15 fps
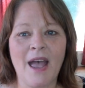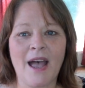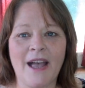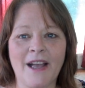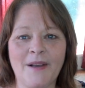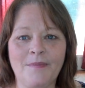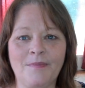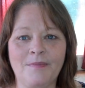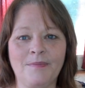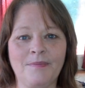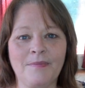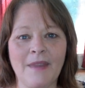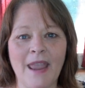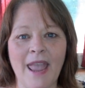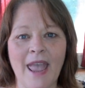
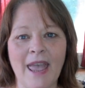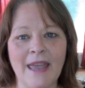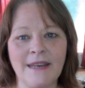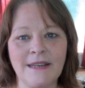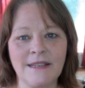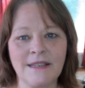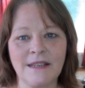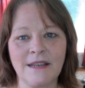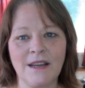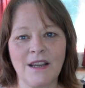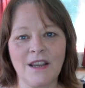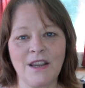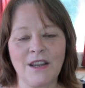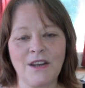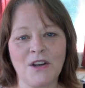And
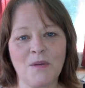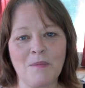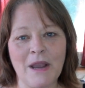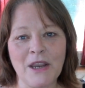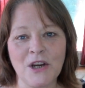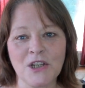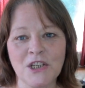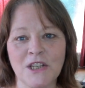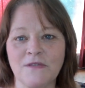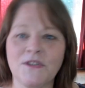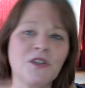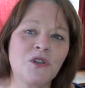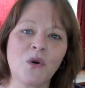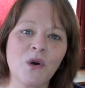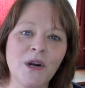my years of
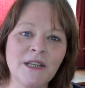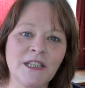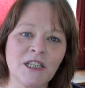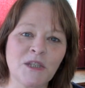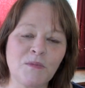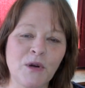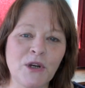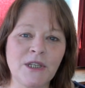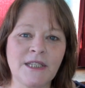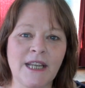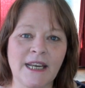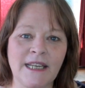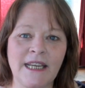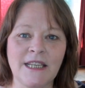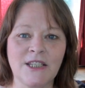stories, experience,
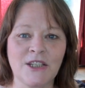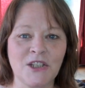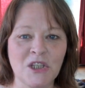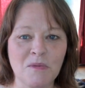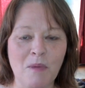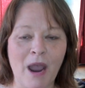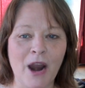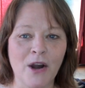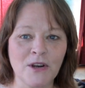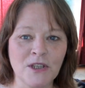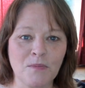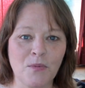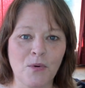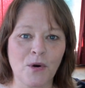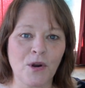techniques to inspire and
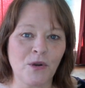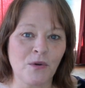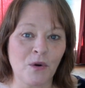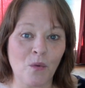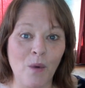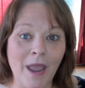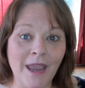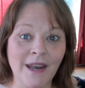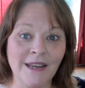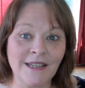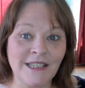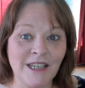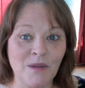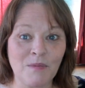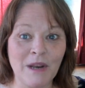support you in awakening
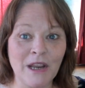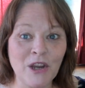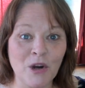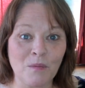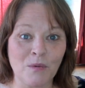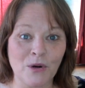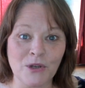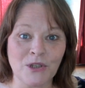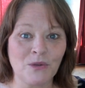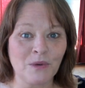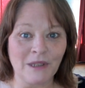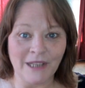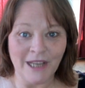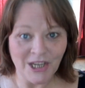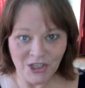and deepening your personal
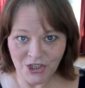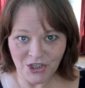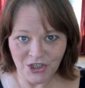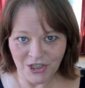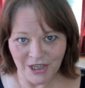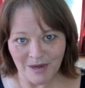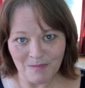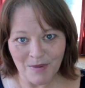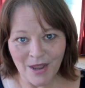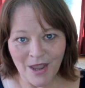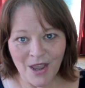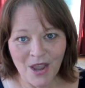relationship